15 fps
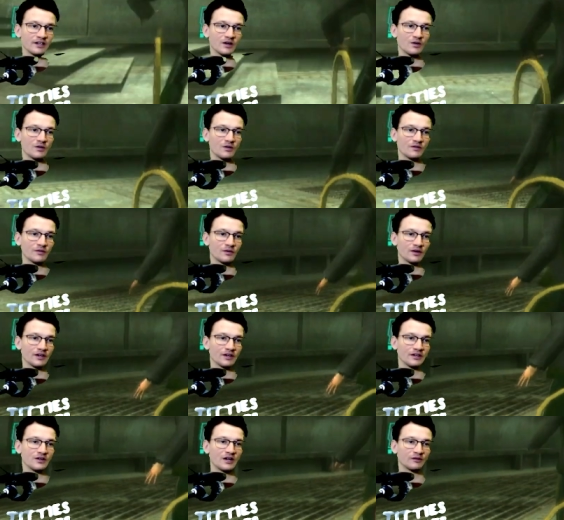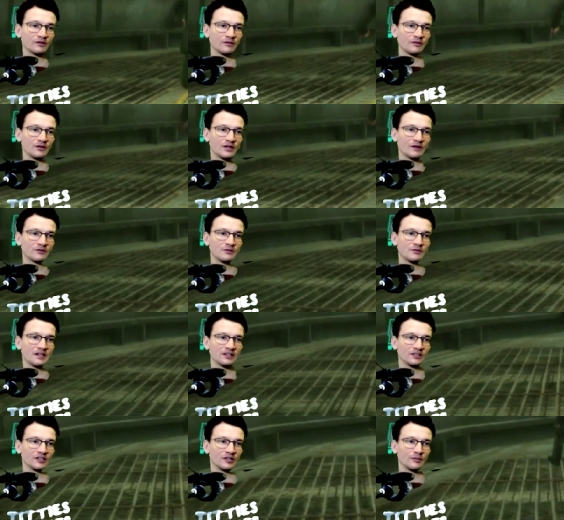going for you. You have to you have to make
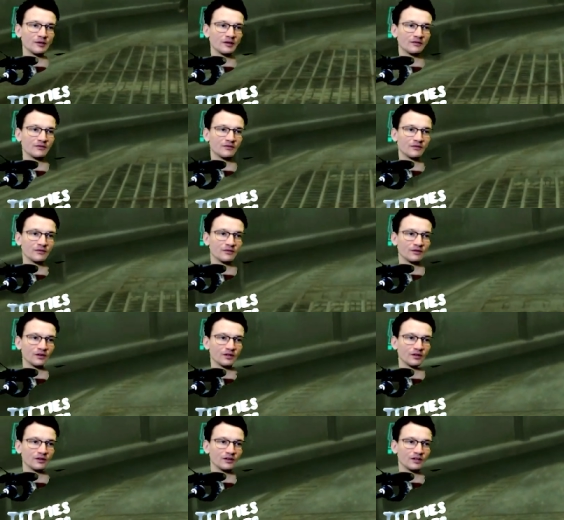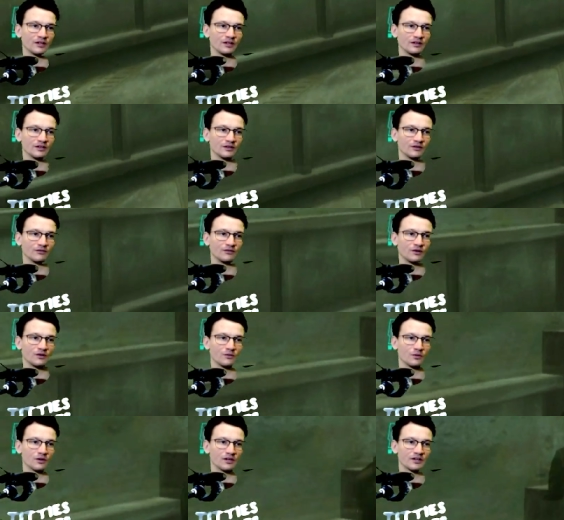a little bit of little uh, little
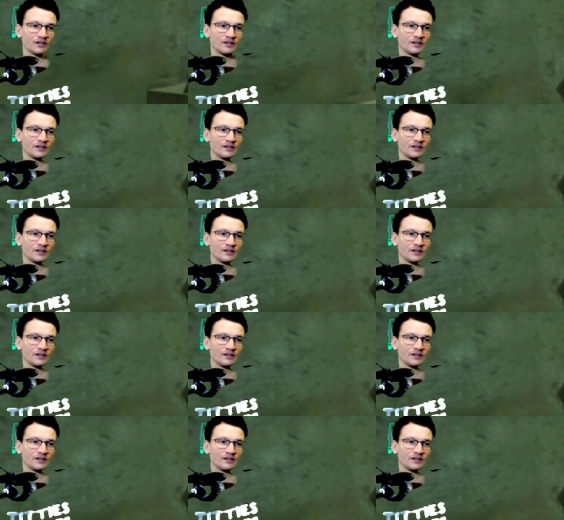footwork,